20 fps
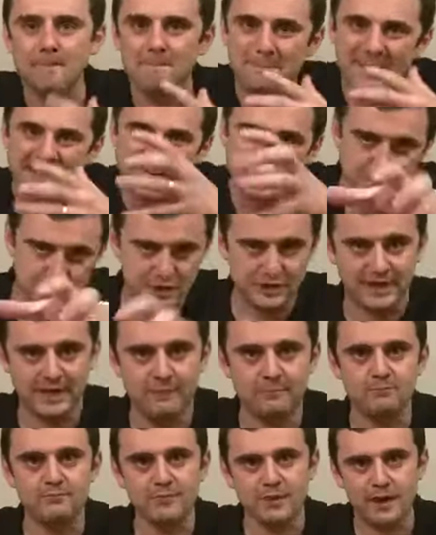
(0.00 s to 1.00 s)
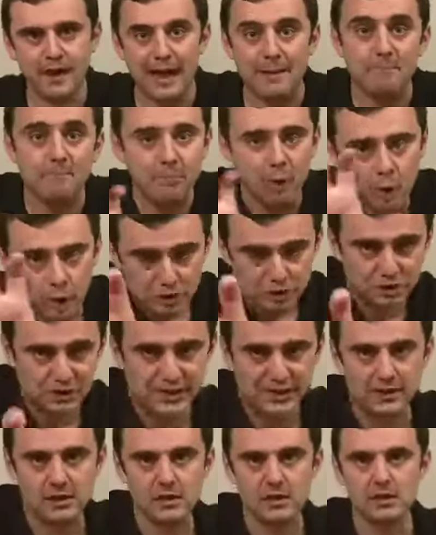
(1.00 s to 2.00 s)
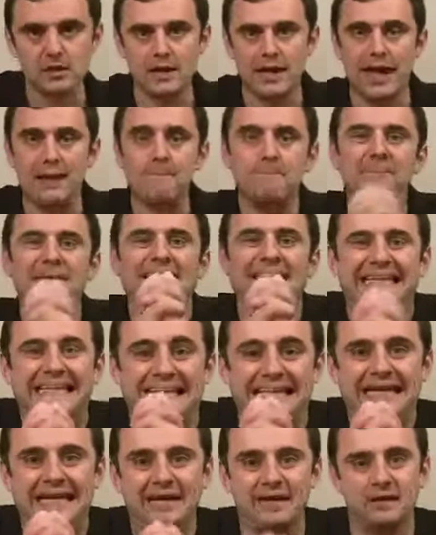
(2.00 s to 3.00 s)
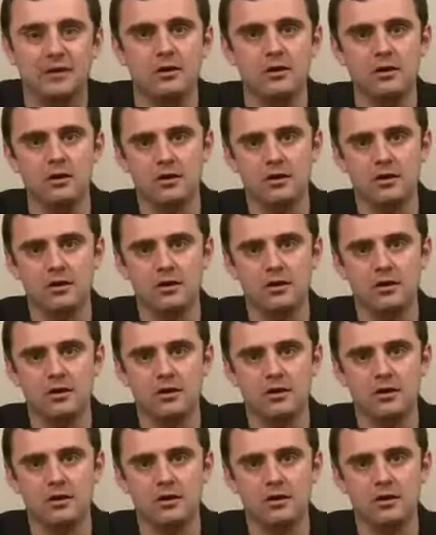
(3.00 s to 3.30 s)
pitching and pushing and pleading